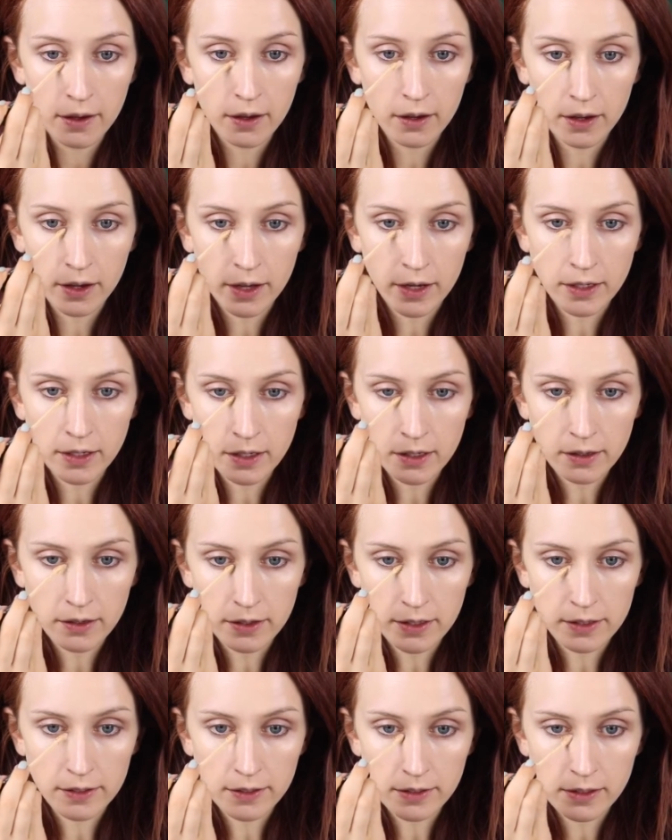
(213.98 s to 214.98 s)
on
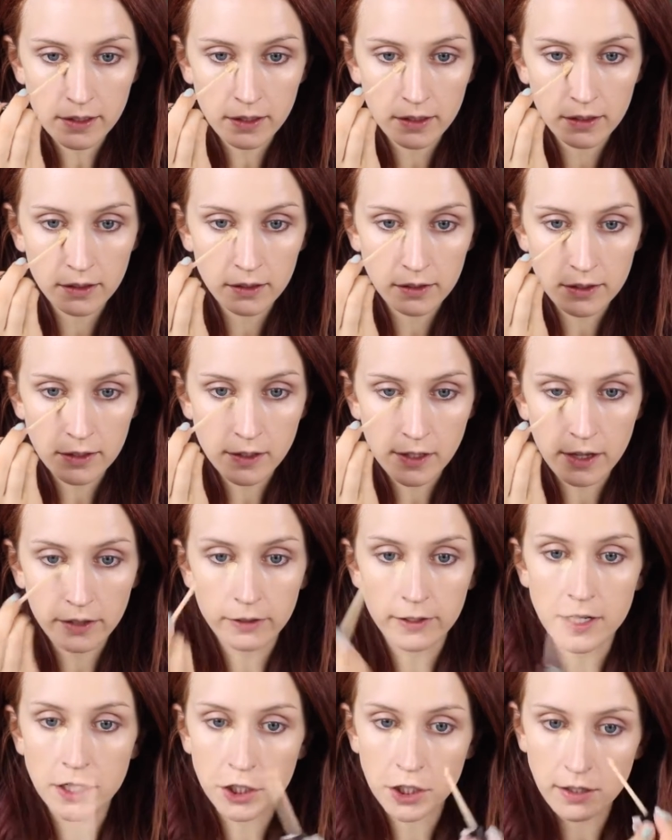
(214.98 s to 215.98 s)
this
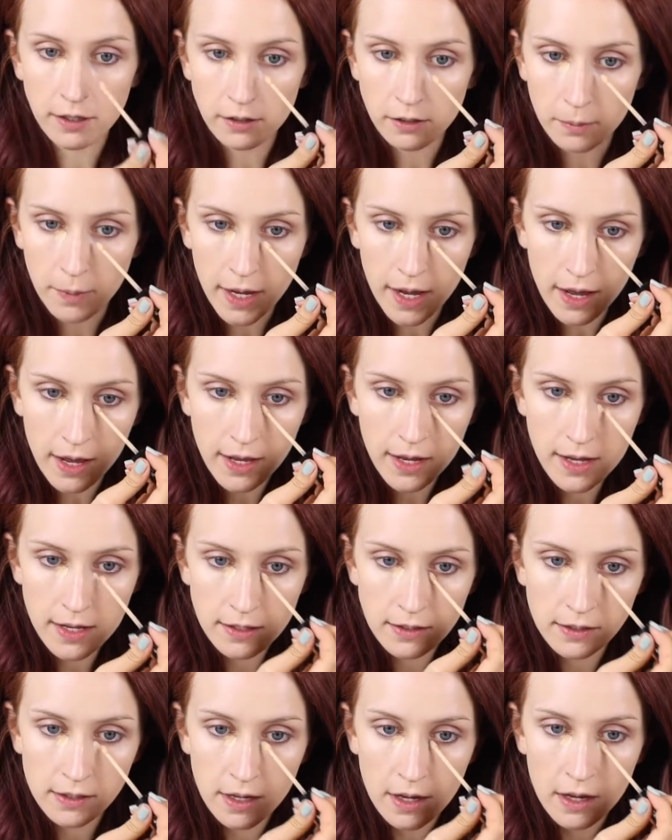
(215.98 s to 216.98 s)
discoloration under my
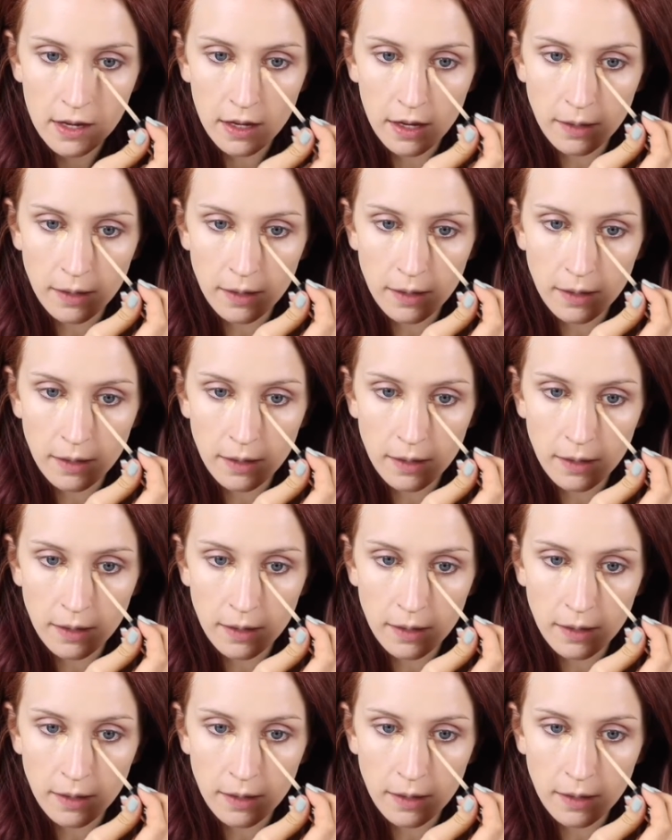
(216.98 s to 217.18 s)
eyes.